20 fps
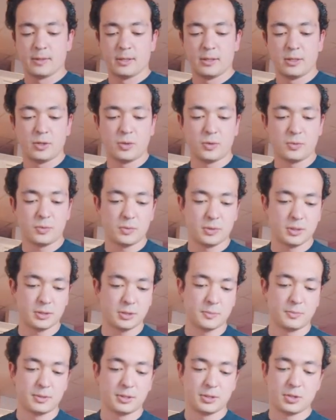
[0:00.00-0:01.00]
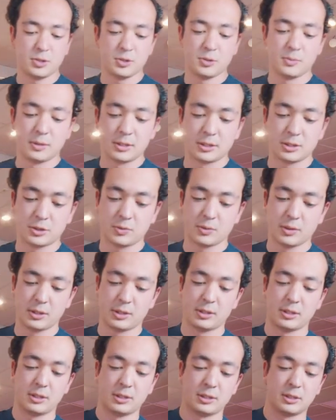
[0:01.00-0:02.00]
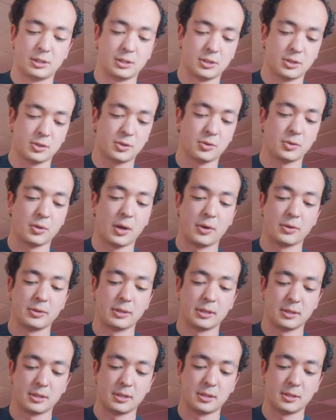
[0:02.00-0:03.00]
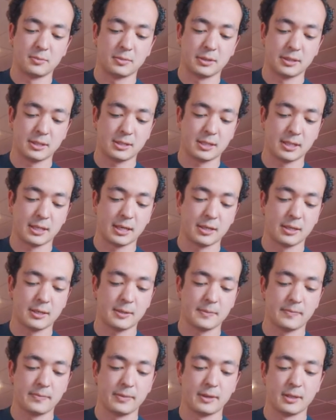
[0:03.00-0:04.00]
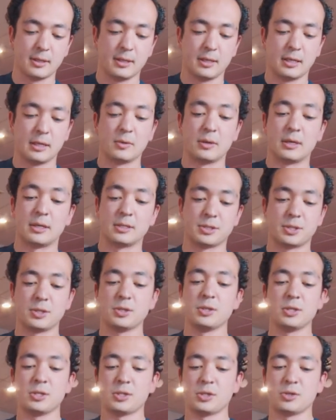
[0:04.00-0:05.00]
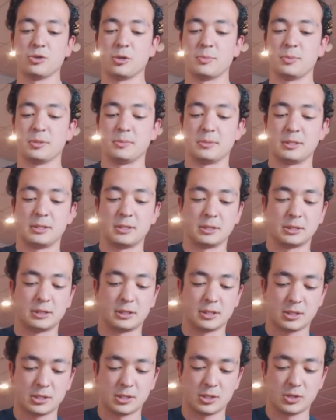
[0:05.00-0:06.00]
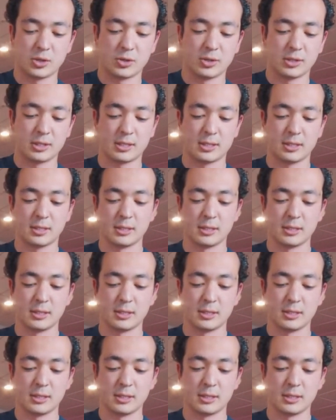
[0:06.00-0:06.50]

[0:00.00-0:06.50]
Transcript: You don't want to put too much where you're just crowding the dumplings together. And as soon as you drop them in, just stir it.